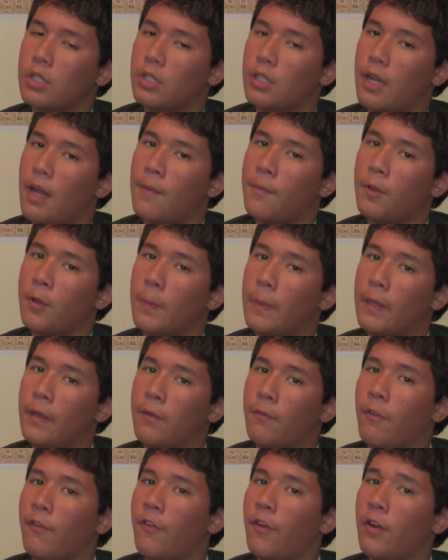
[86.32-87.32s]
I'm going to be
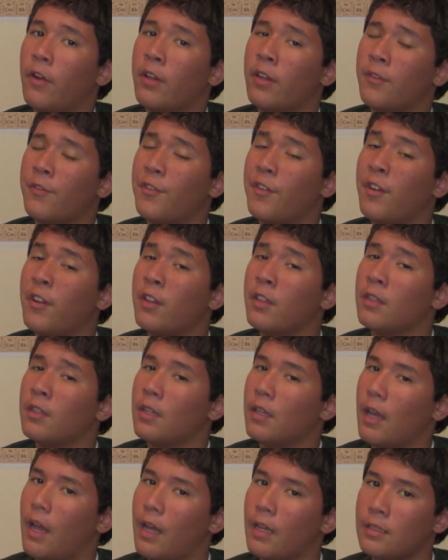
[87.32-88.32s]
referring for
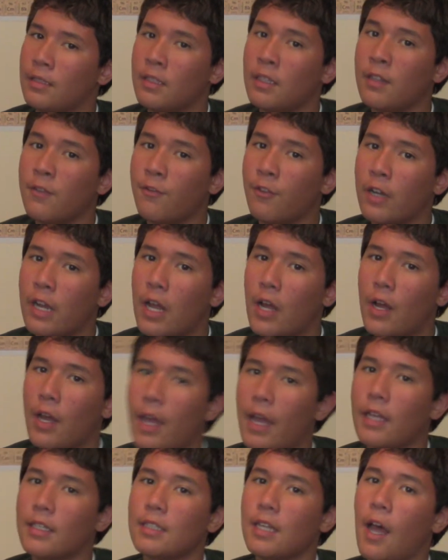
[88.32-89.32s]
now
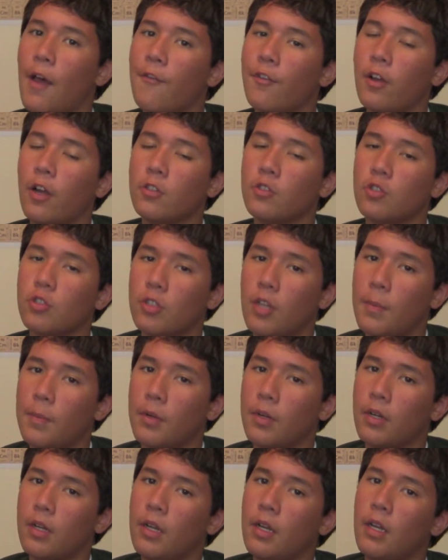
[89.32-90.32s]
as Avogadro's
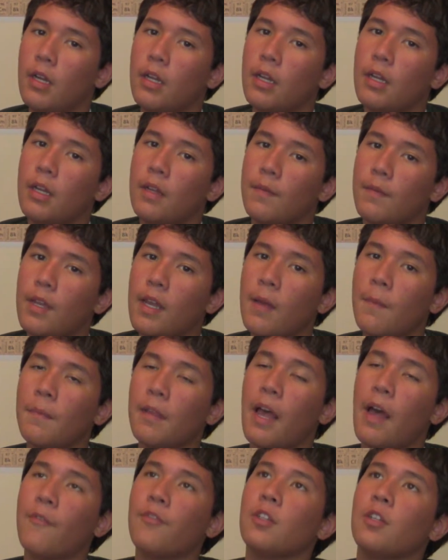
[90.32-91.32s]
number, named
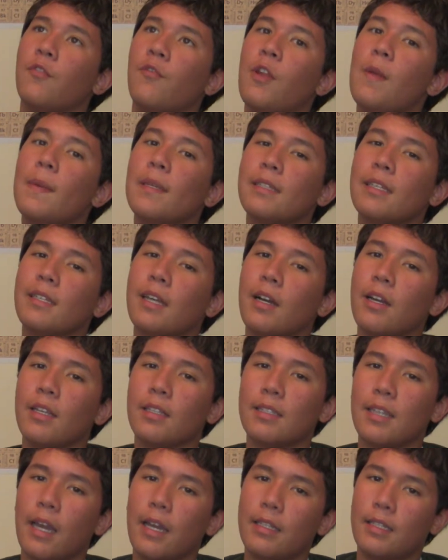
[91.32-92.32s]
after the famous Italian
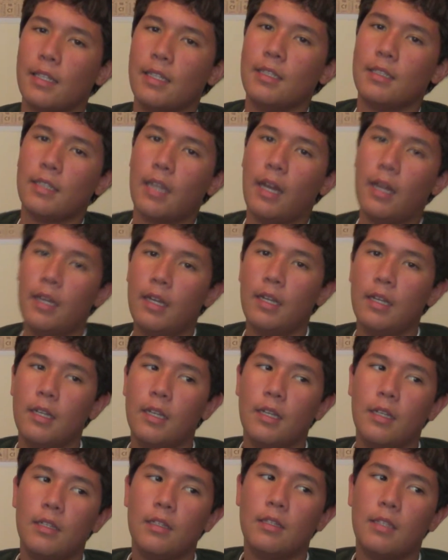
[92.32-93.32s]
scientist that
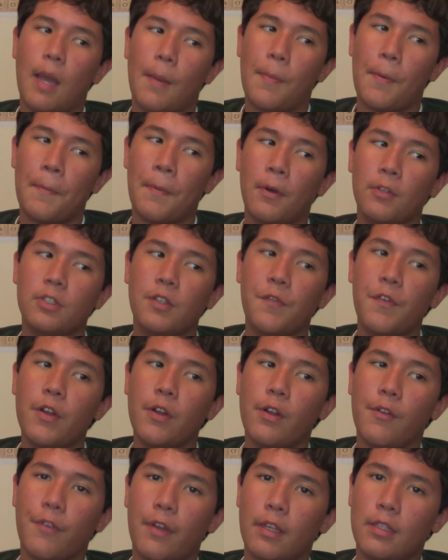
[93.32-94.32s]
proposed the
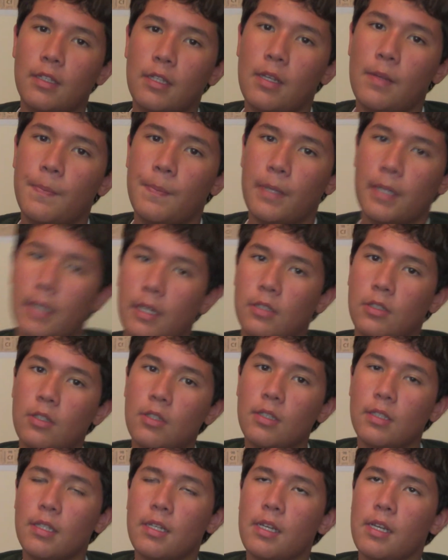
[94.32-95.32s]
theory of it. Because you
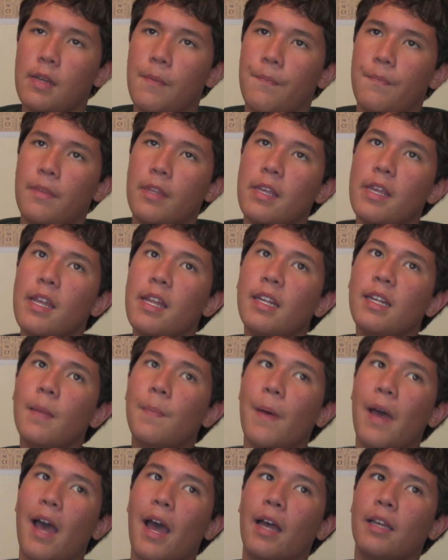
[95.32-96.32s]
see, in the
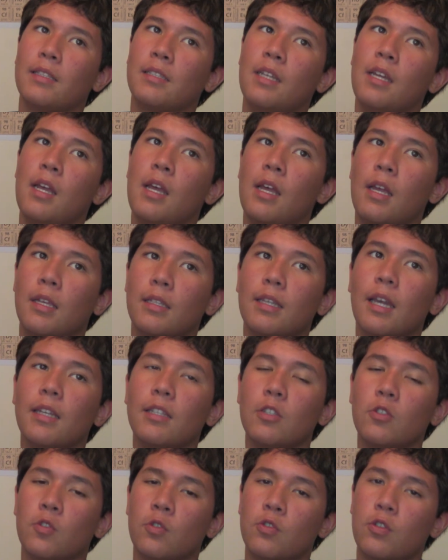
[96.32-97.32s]
past,
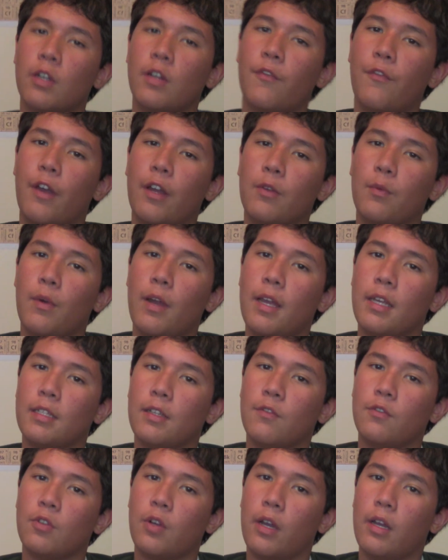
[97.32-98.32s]
scientists were trying to find ways
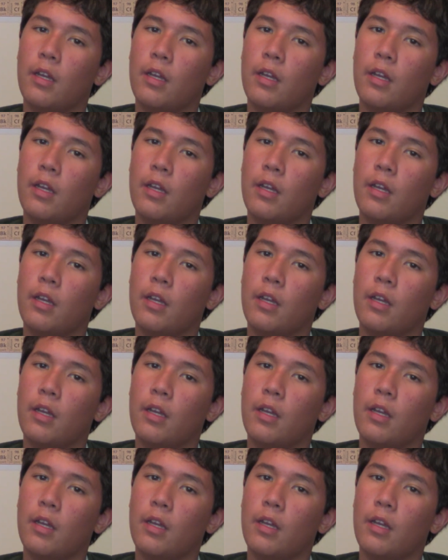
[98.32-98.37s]
of